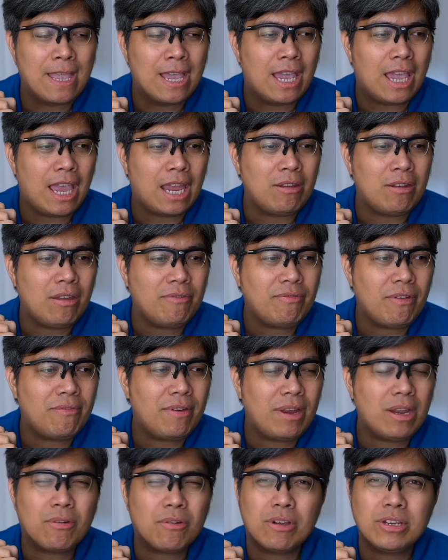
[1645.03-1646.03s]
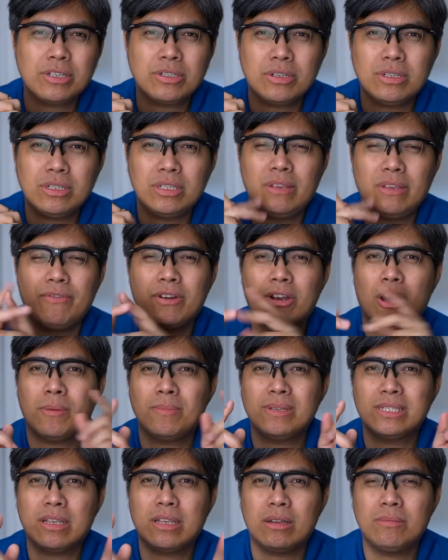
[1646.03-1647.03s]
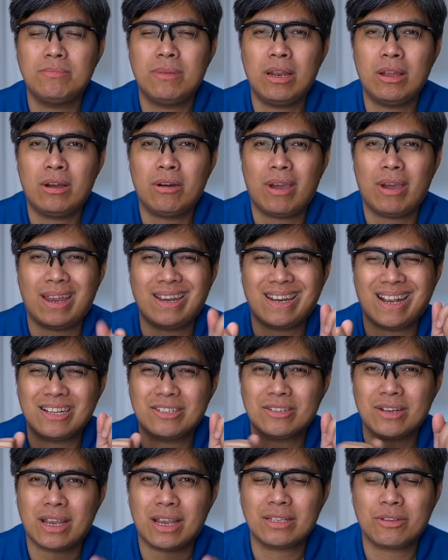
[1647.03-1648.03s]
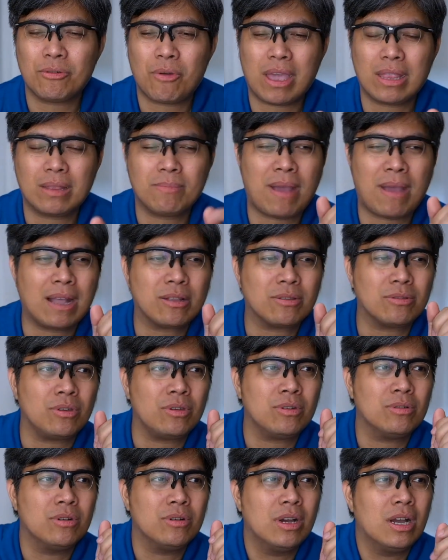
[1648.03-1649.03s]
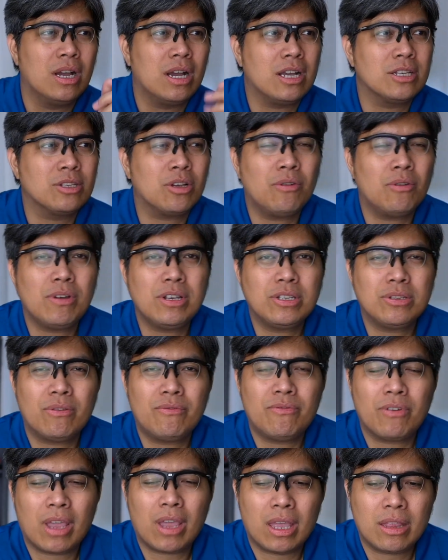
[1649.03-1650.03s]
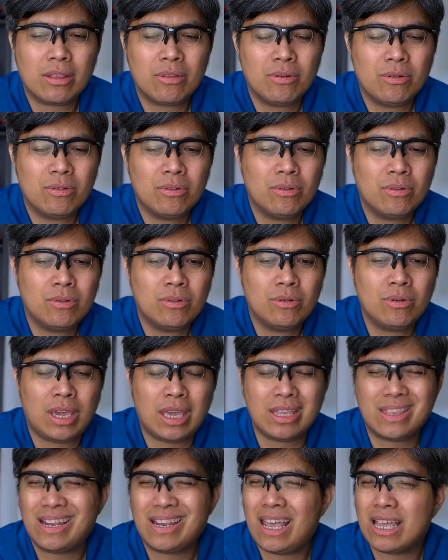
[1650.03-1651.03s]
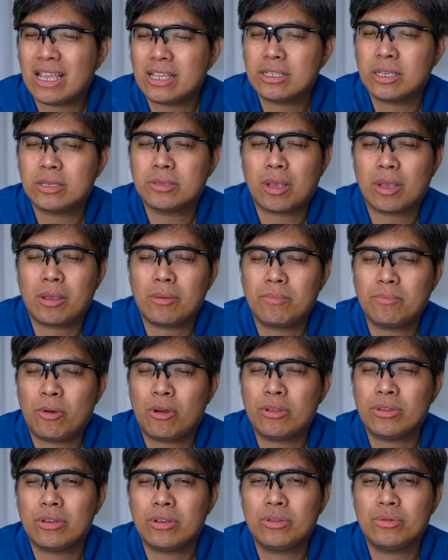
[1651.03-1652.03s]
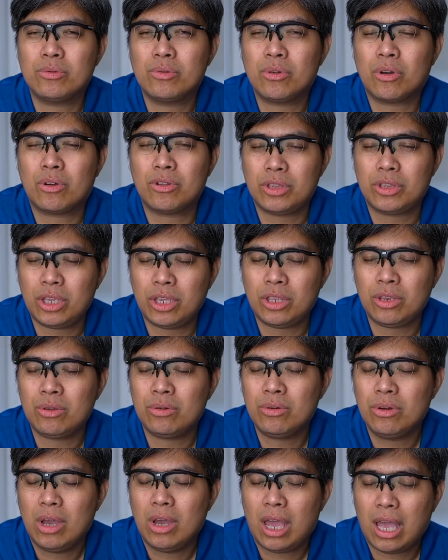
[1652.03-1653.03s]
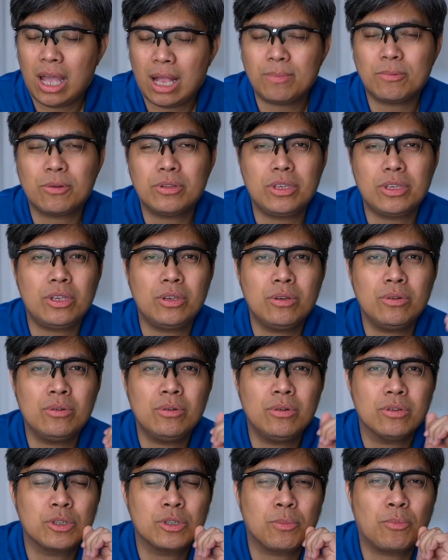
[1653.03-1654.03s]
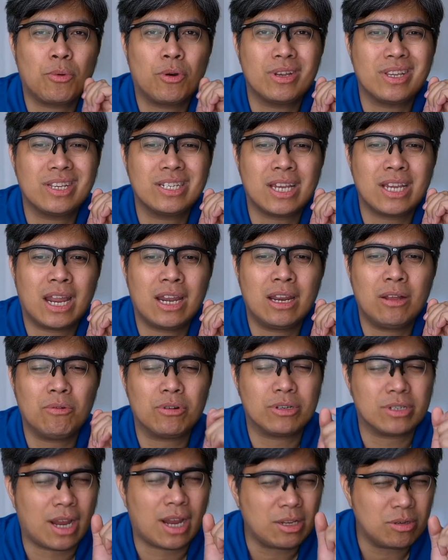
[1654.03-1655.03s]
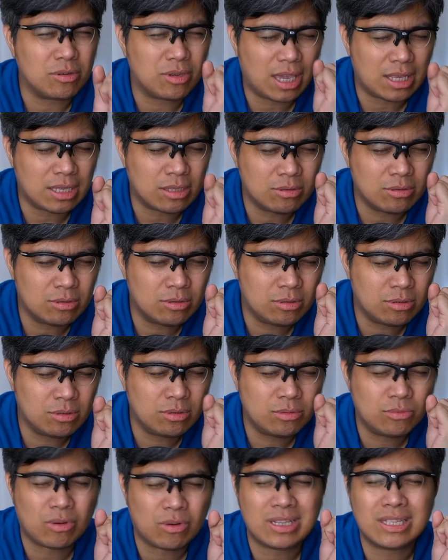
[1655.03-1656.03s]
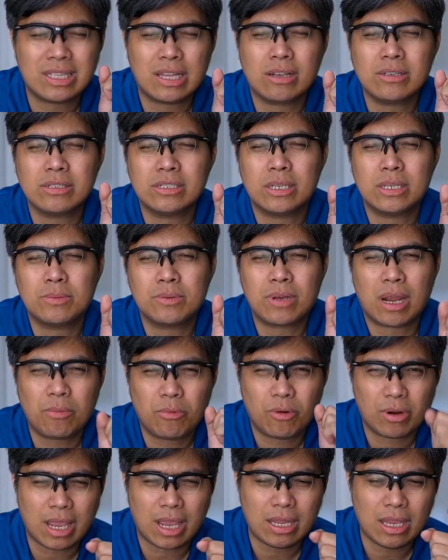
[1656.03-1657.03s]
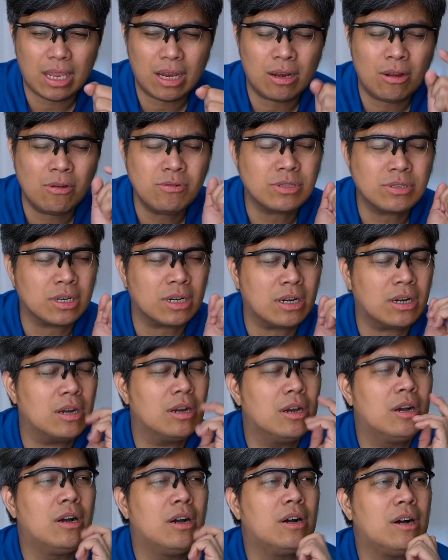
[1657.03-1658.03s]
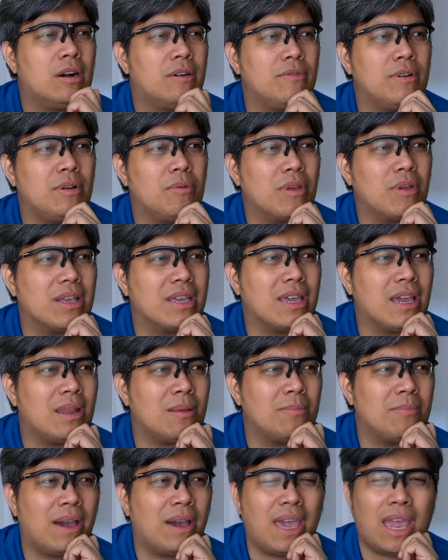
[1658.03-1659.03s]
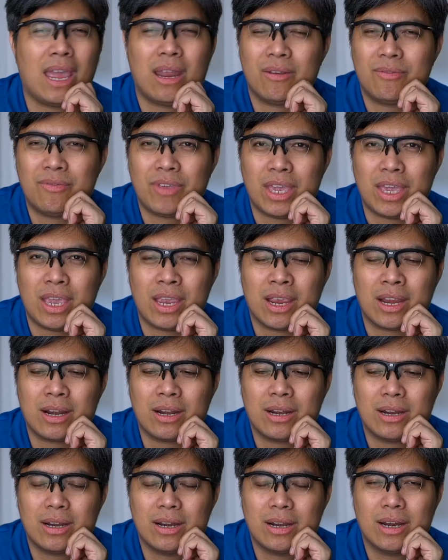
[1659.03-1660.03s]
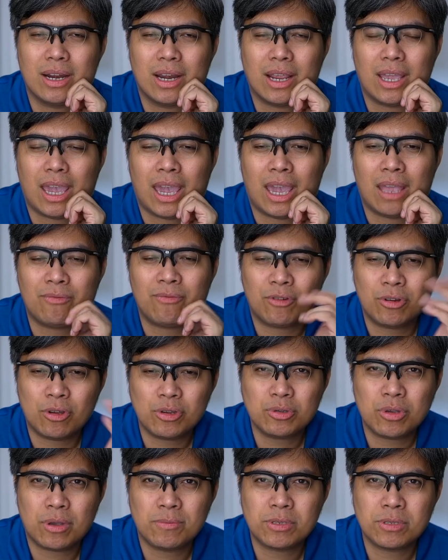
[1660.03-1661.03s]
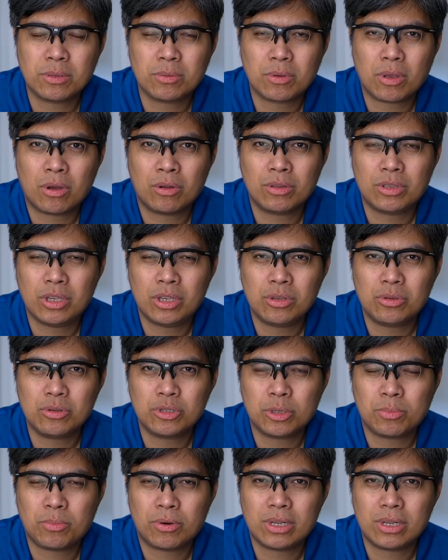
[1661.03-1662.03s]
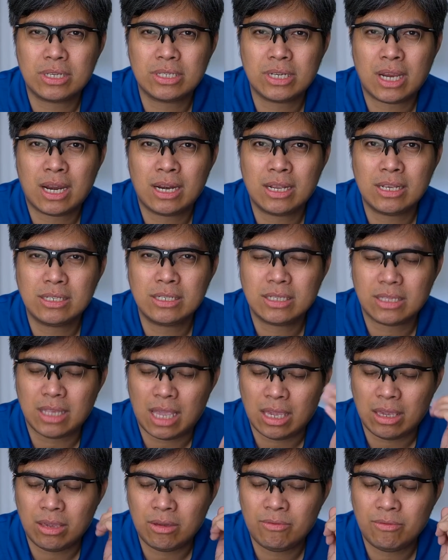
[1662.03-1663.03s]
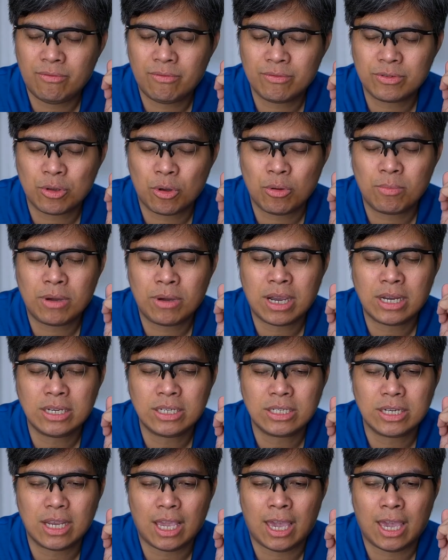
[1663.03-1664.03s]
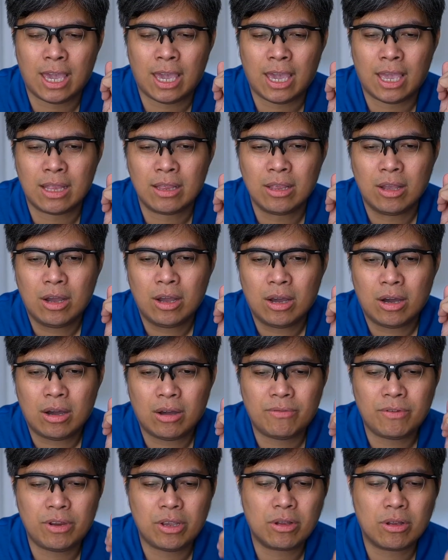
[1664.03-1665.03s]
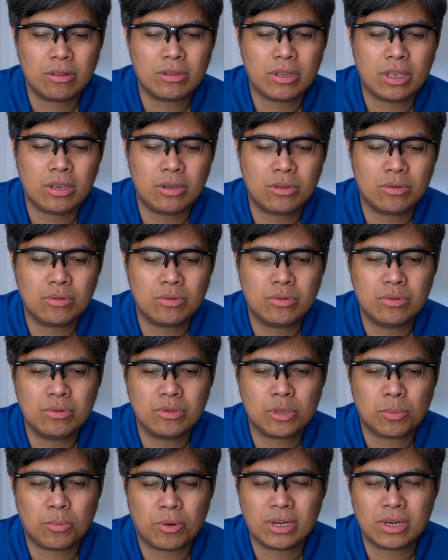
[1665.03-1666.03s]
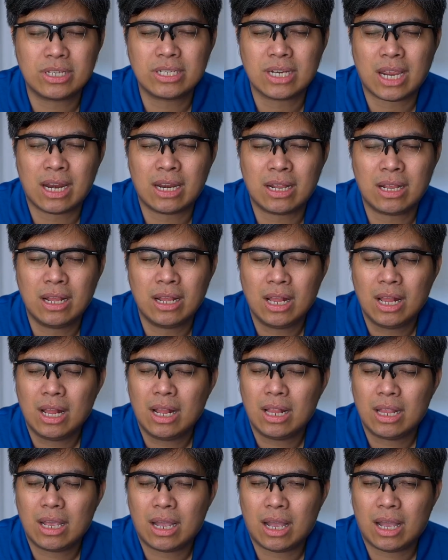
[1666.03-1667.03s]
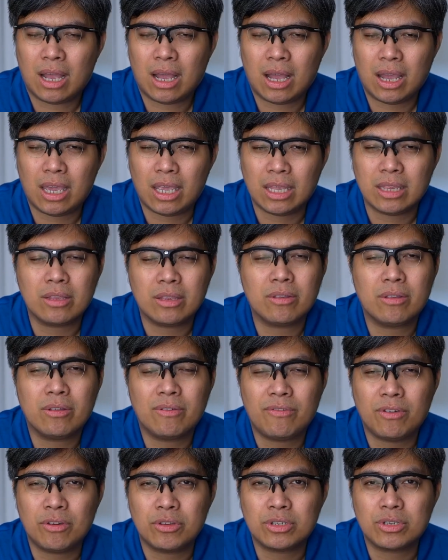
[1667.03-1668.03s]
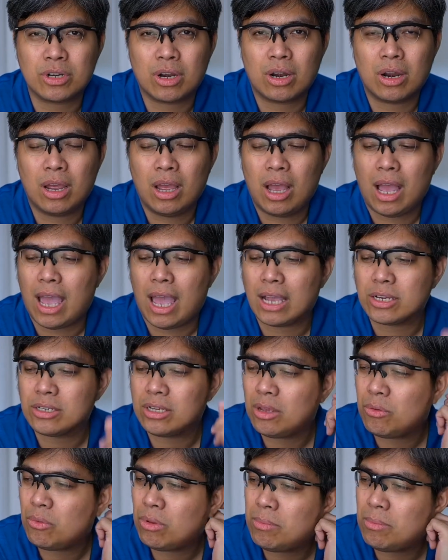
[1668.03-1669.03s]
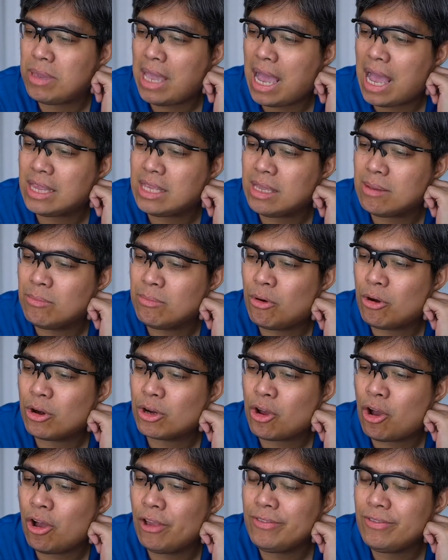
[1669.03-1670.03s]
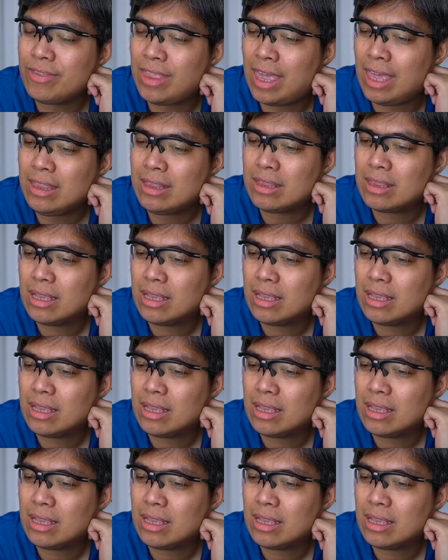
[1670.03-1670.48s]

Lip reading: And if you have any questions, leave your comments down below and I'll try to get back to you. As always, don't forget to hit the like and subscribe button to help continue support the channel. We're trying to get to 1,000 subscribers. We're getting closer. Hopefully we can get it by end of the year. And for those who have continue to support the channels, thank you so much. And hopefully continue to support the channel into the future. Actually, we'll be adding more content,